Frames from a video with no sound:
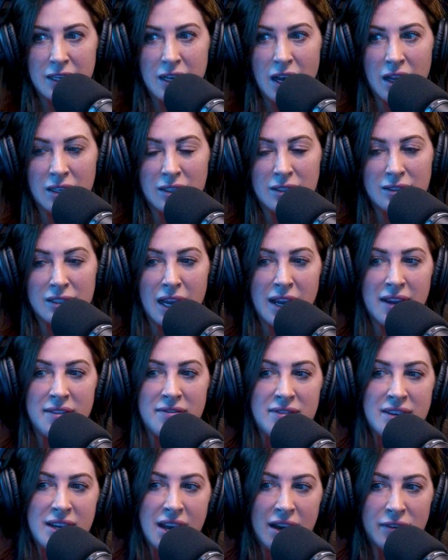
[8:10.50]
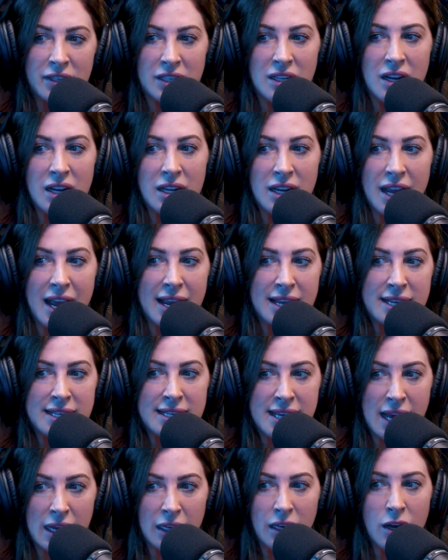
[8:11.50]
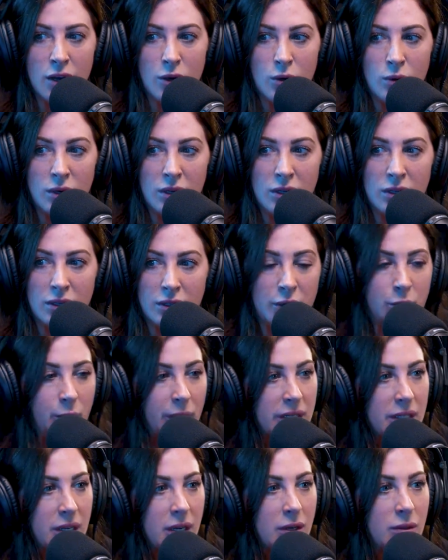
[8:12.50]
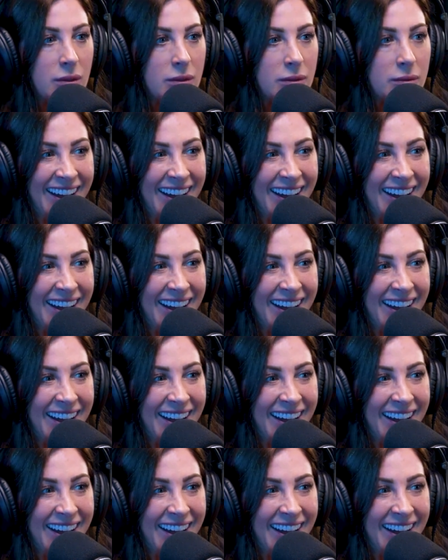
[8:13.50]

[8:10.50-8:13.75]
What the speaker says: of the colors, I have never done a yellow wood window.